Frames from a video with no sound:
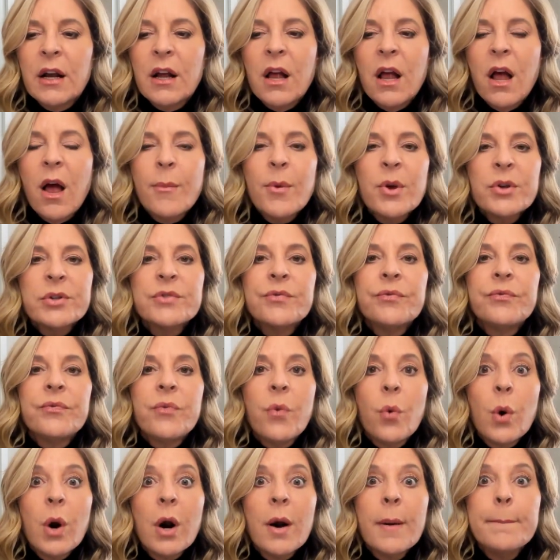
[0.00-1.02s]
almost
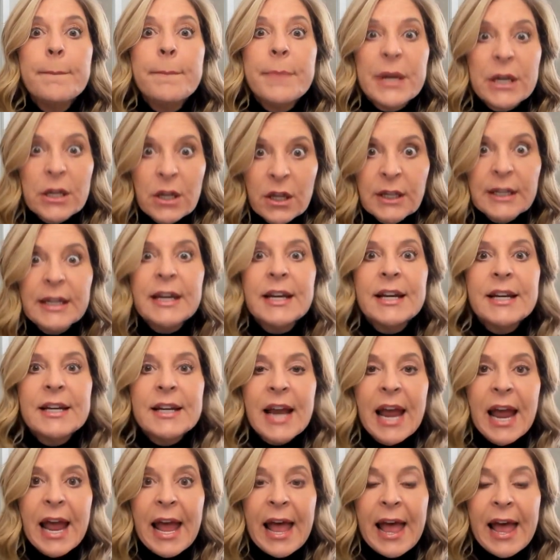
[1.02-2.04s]
4 billion
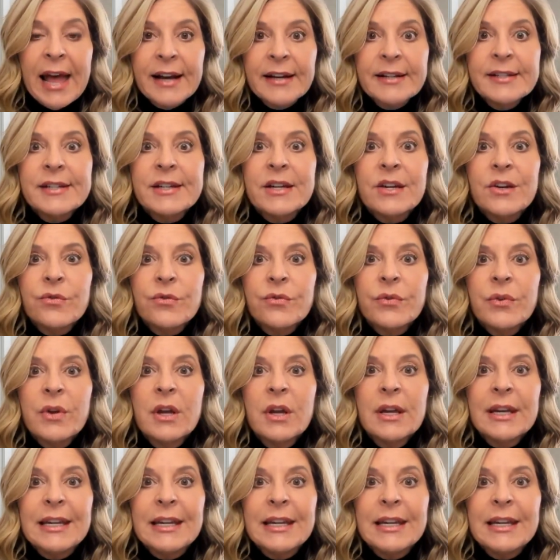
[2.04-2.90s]
active